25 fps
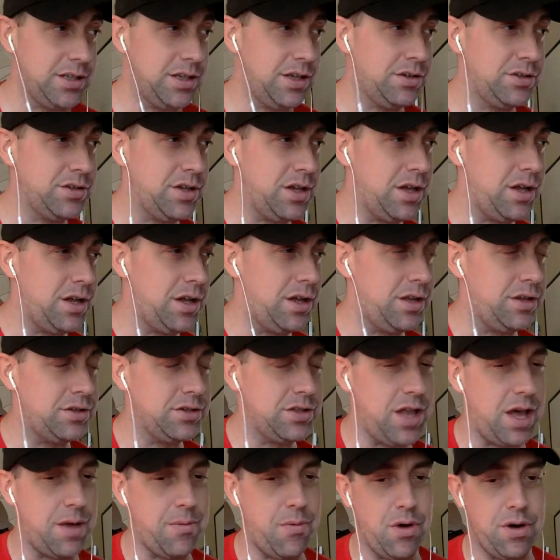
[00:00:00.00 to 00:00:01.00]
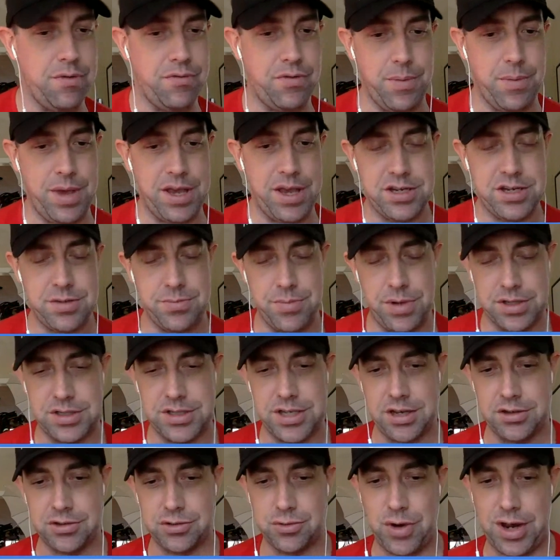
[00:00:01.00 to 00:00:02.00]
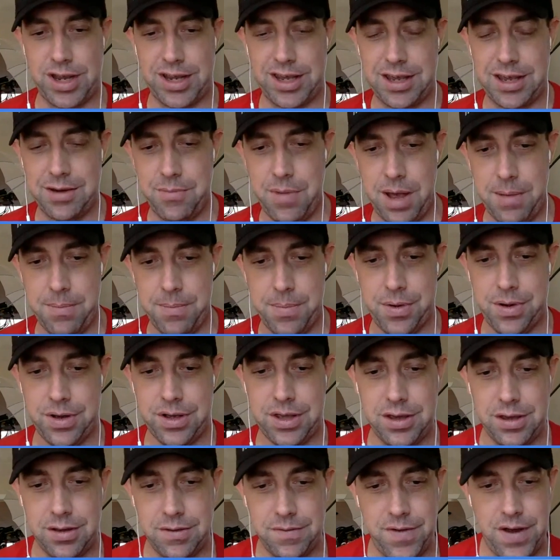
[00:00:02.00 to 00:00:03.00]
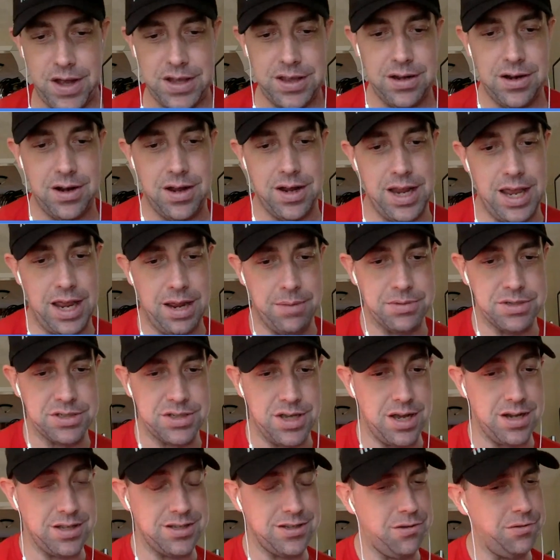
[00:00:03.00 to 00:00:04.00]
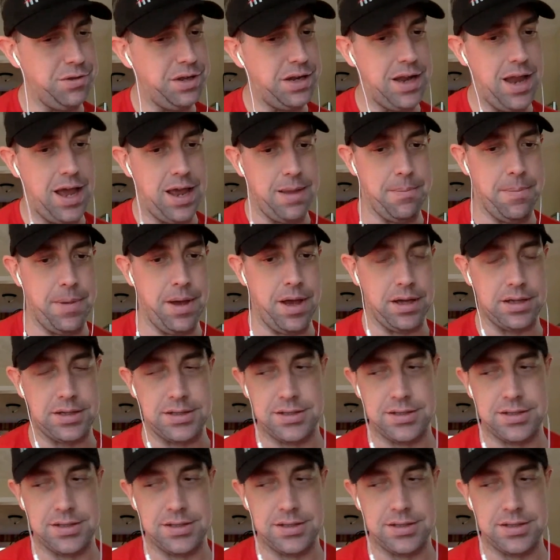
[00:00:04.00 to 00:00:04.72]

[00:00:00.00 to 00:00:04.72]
There's a lot more information about Sales Rank in my book. You can find it on Amazon. It's only $9.